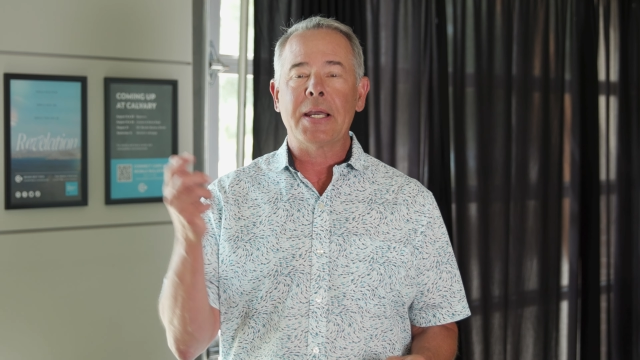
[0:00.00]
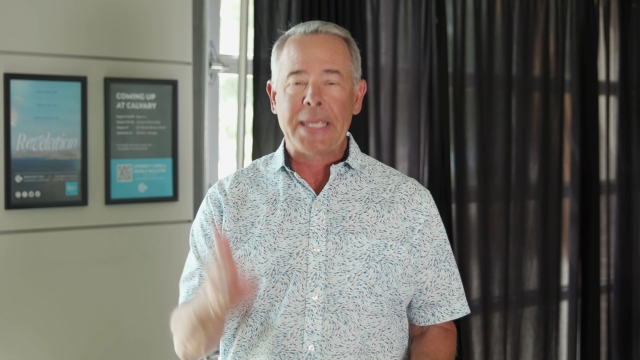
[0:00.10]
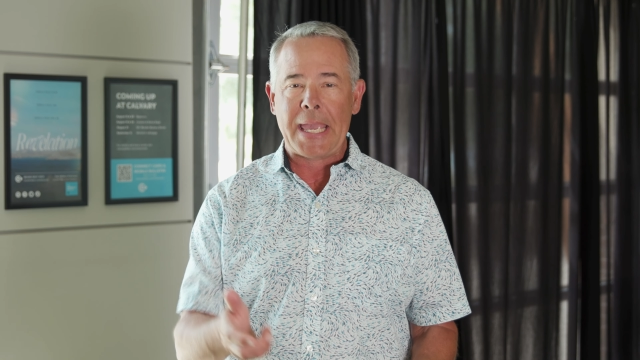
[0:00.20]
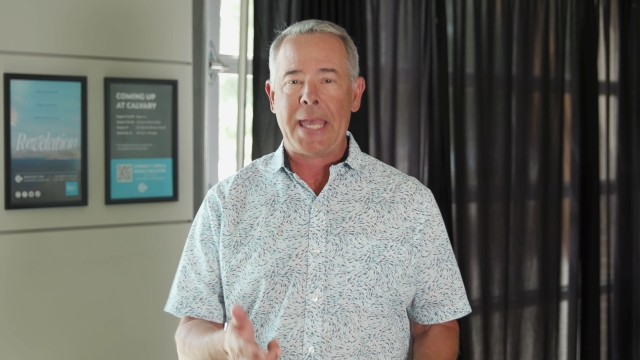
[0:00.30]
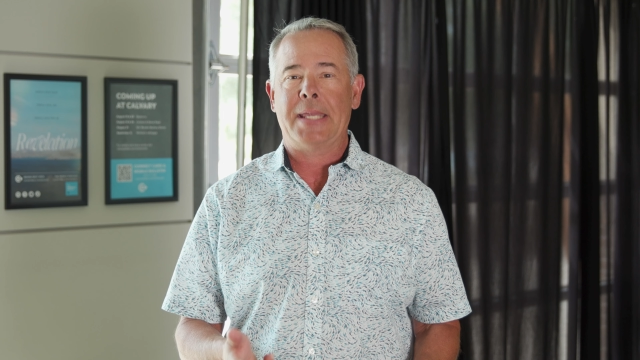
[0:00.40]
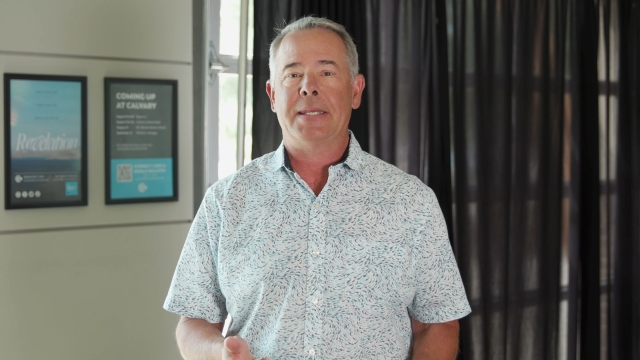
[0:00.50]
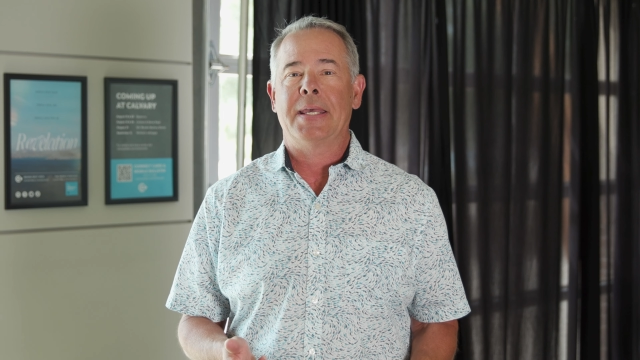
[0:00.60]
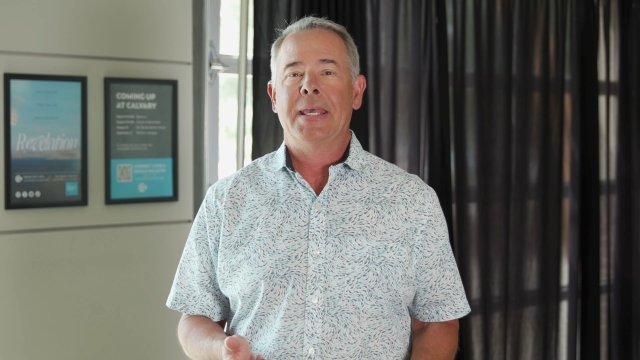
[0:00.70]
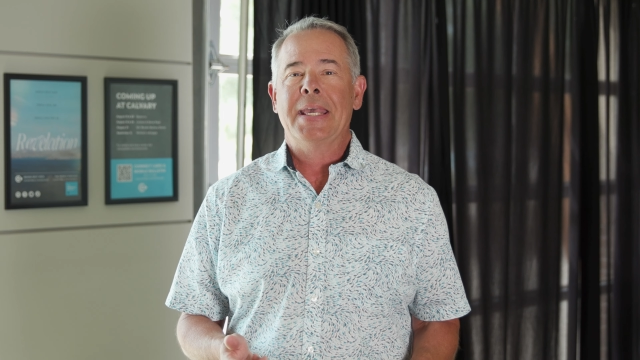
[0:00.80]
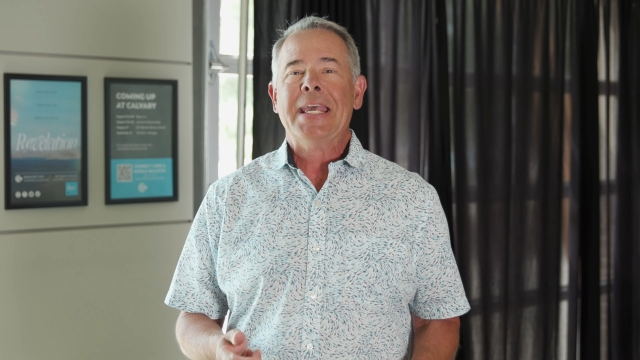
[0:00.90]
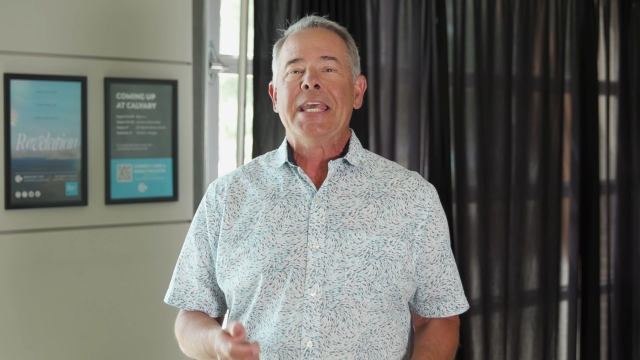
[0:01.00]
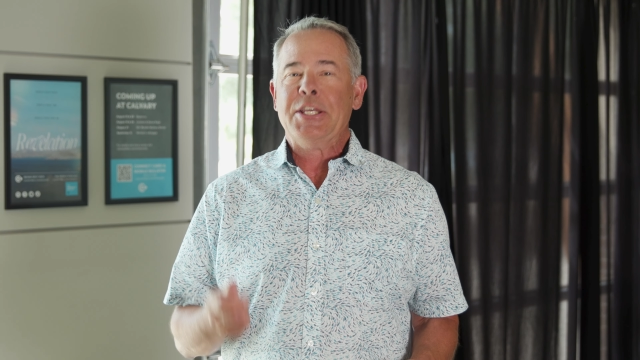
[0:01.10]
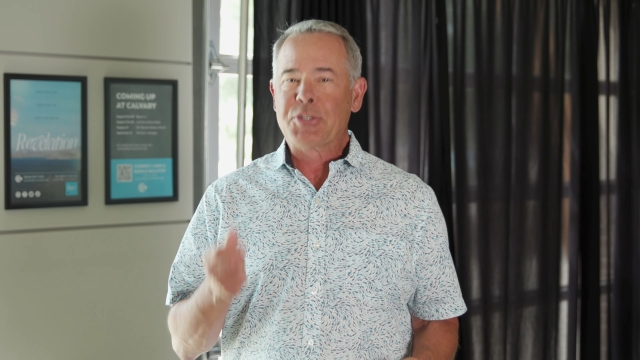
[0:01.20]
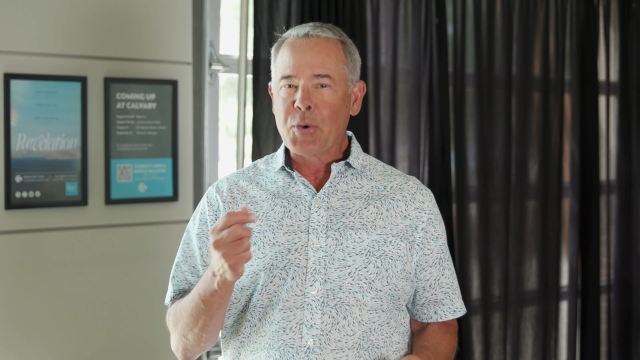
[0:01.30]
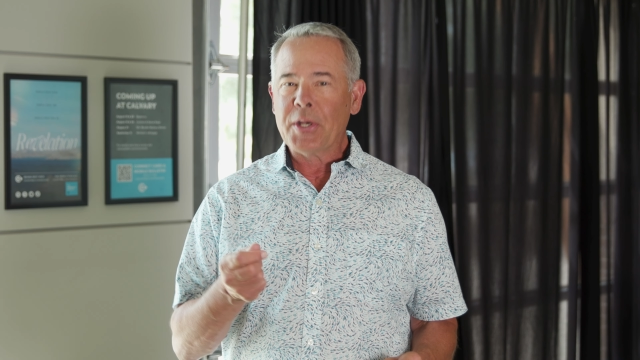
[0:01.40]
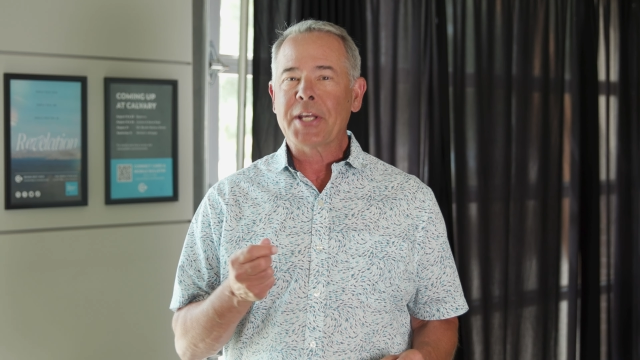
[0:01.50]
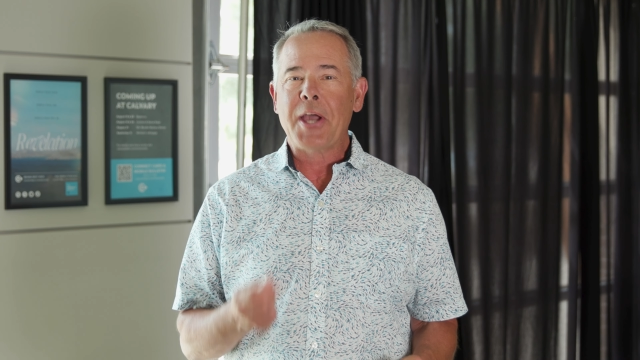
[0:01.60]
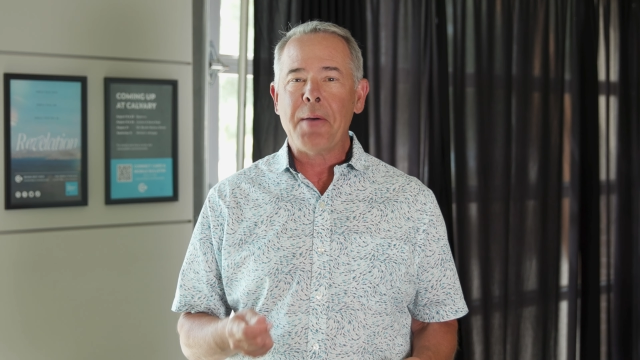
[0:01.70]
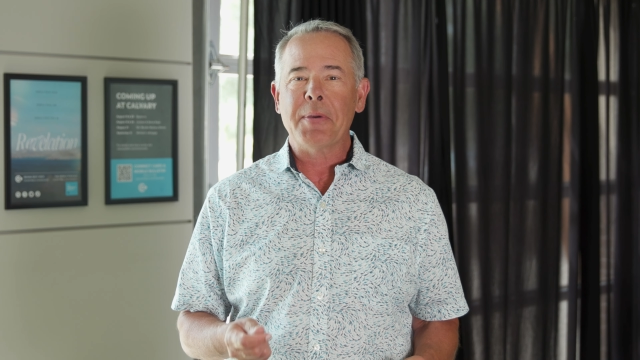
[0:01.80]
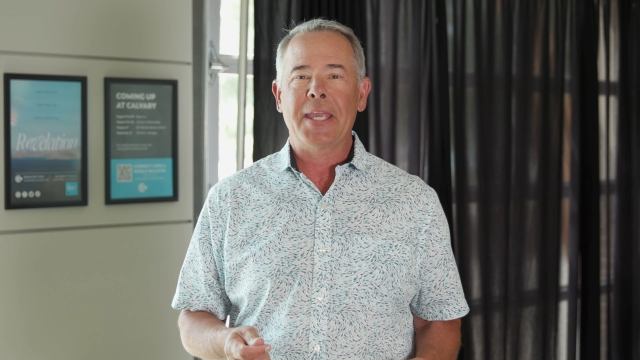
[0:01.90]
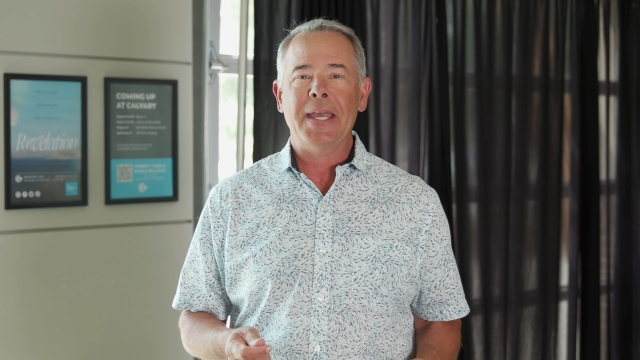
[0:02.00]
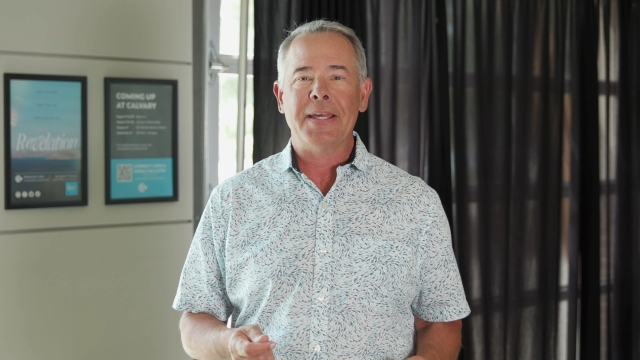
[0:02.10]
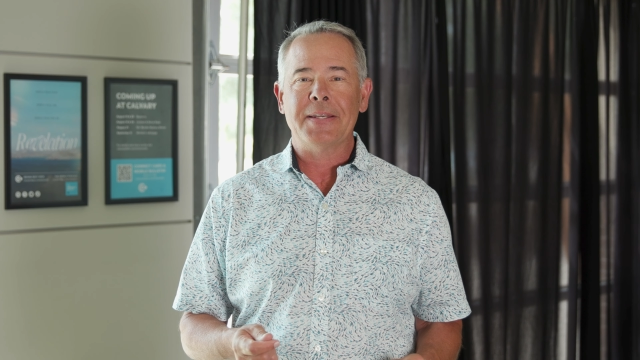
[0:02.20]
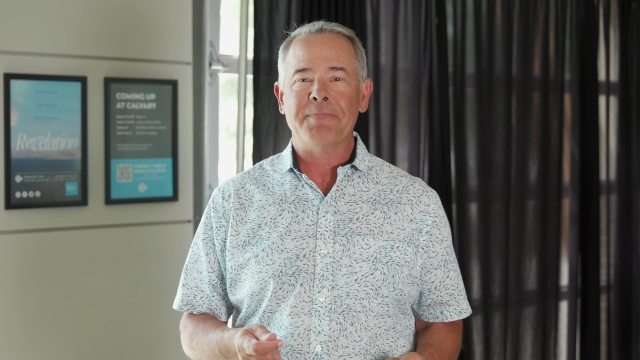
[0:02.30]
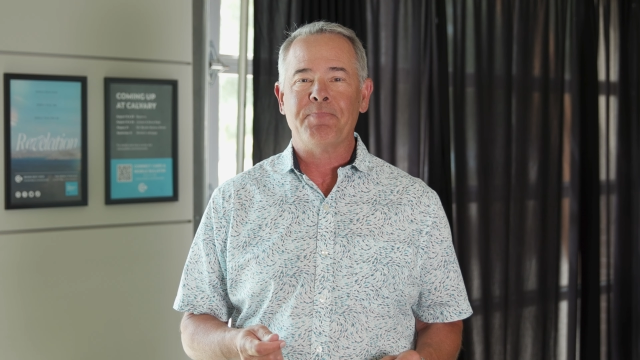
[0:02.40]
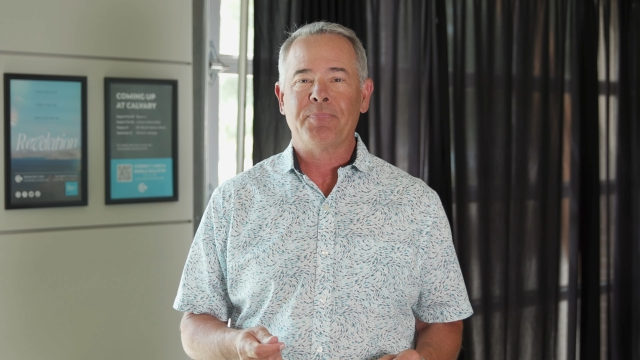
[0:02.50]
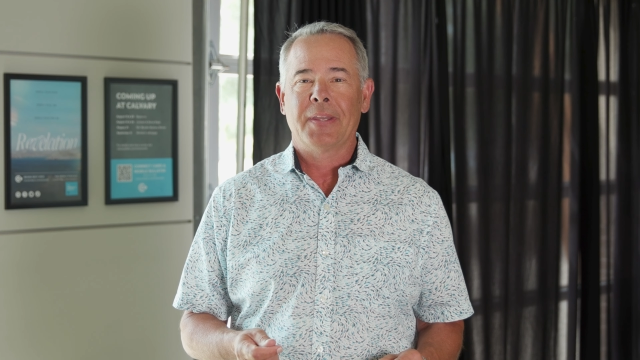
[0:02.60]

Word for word: again. He's going to come again